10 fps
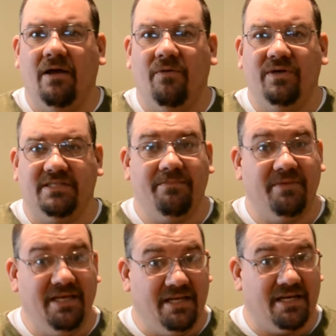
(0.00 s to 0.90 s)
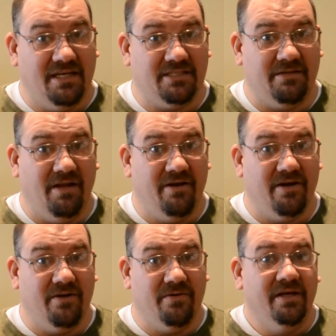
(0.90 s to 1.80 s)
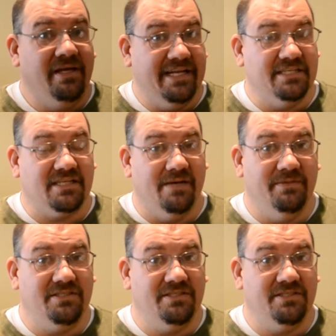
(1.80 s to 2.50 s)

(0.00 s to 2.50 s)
which I'm getting a custom logo and it's coming